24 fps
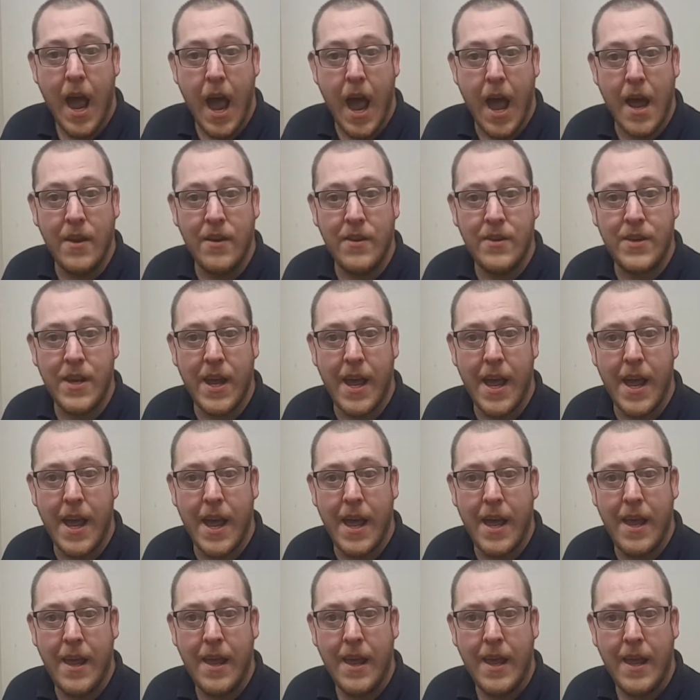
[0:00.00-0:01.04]
And
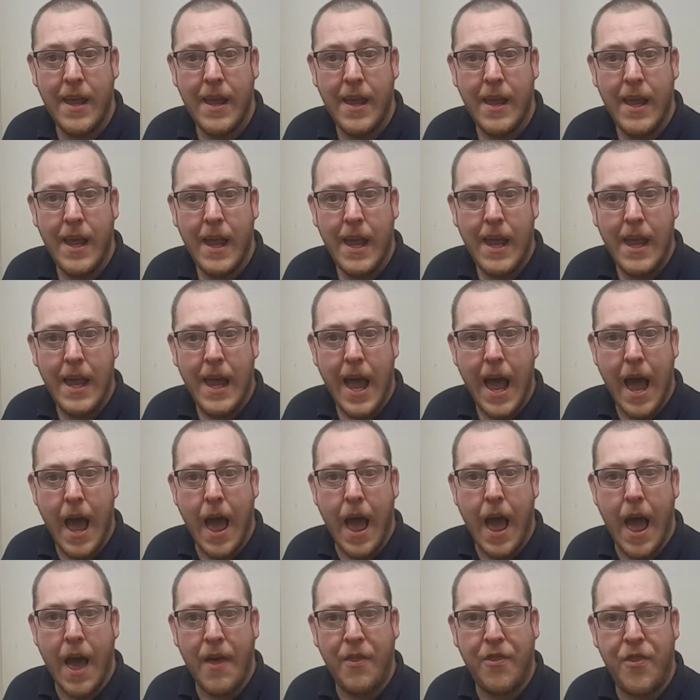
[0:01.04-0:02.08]
uh,
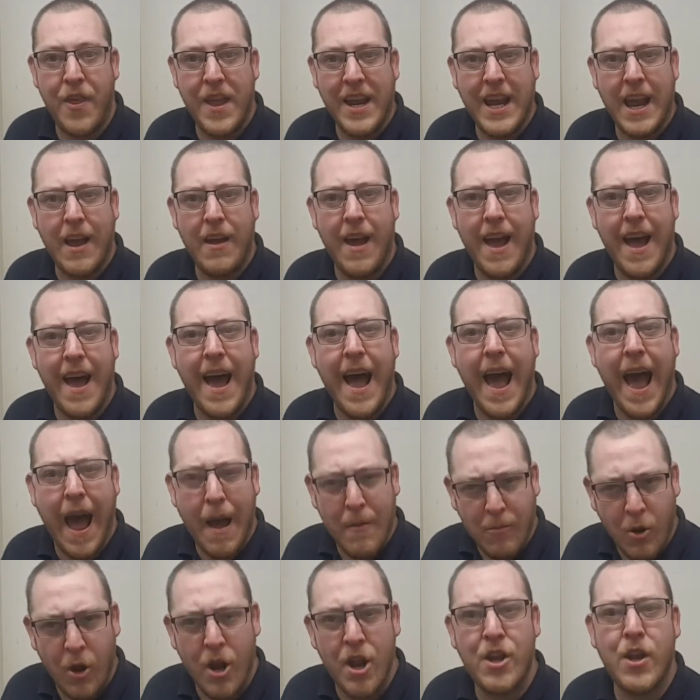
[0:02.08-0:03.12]
I think I,
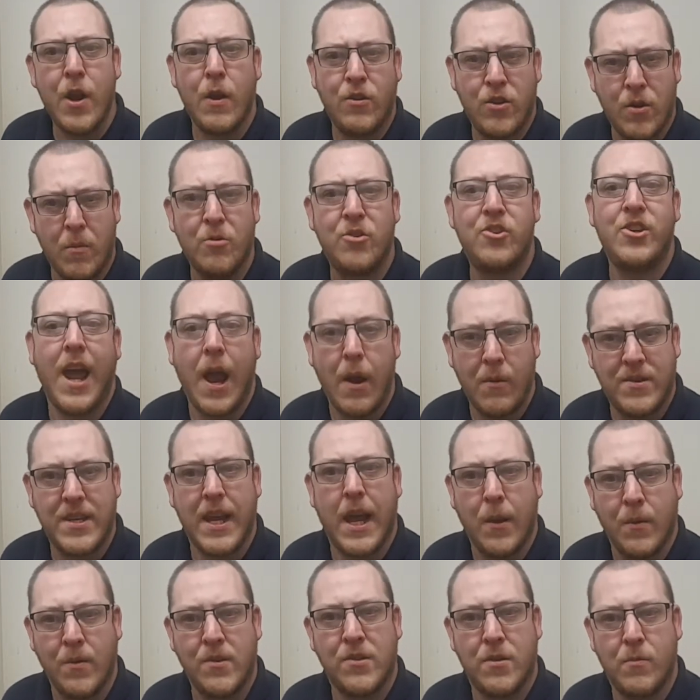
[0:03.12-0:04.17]
am going to do some shout
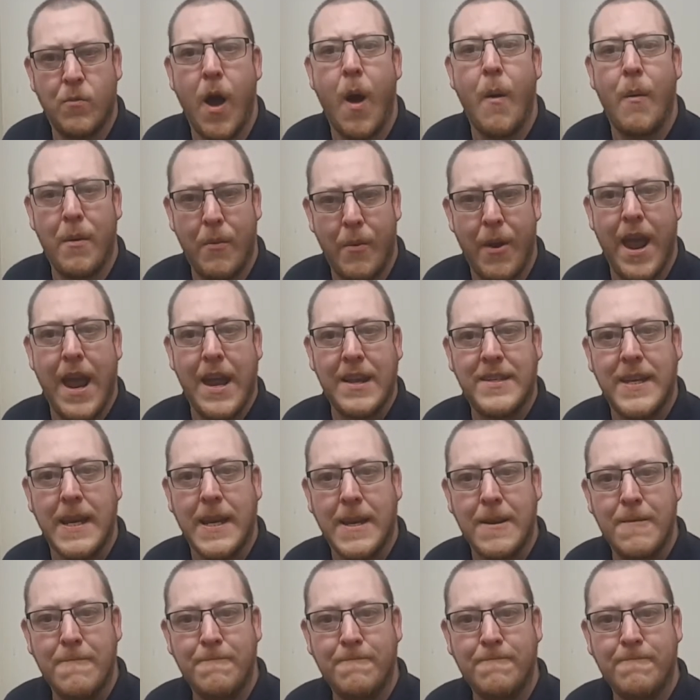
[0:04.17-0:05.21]
outs while we're waiting.